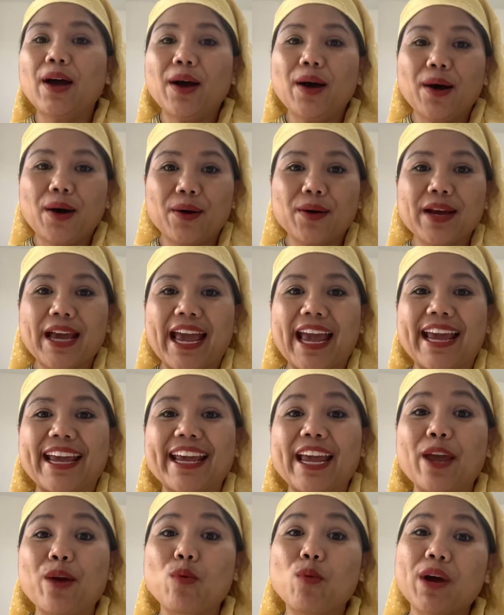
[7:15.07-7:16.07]

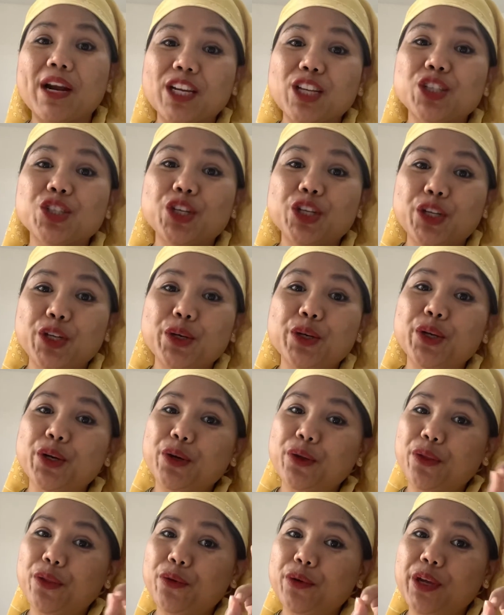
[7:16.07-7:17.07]
Okay, I want you to do your
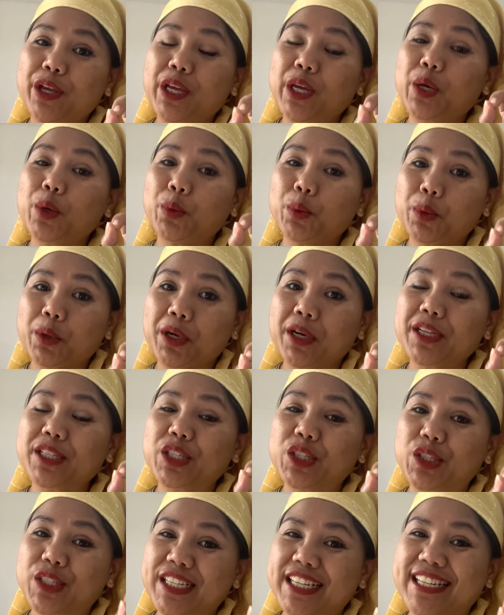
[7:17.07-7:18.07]
three
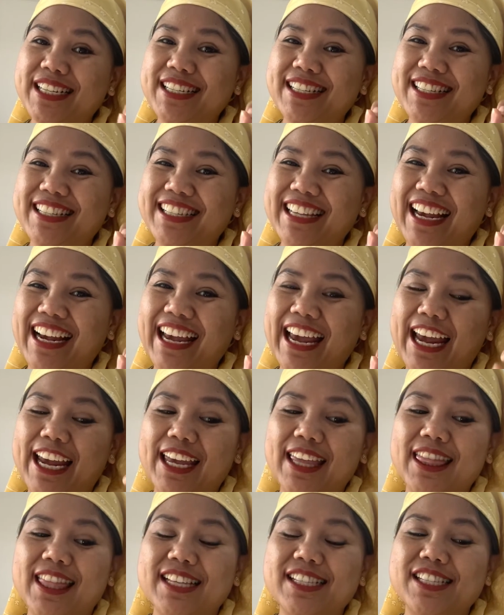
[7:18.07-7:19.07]
worksheets.
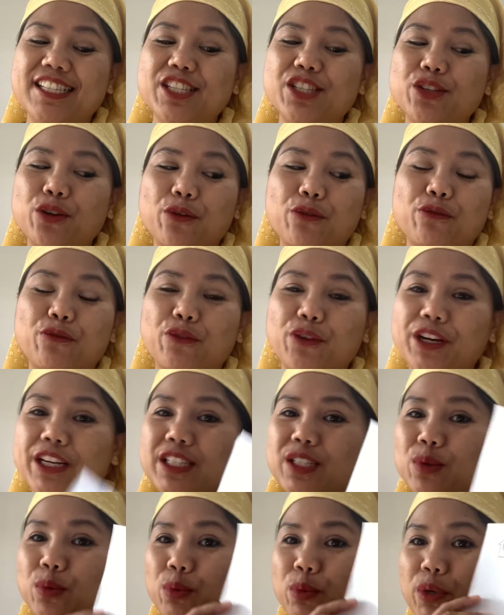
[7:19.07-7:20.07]
Okay, this is your
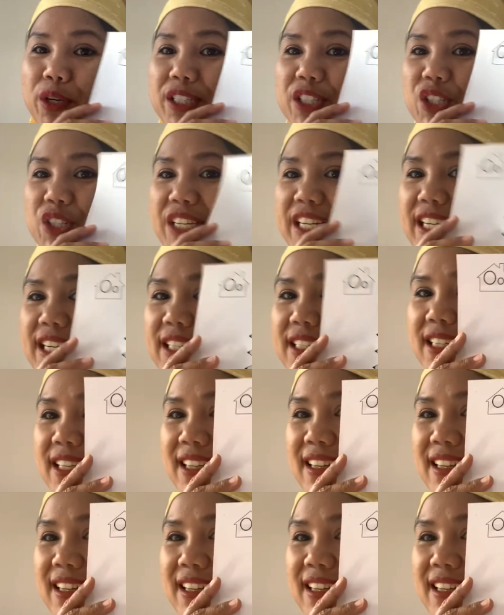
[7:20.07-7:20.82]
first worksheet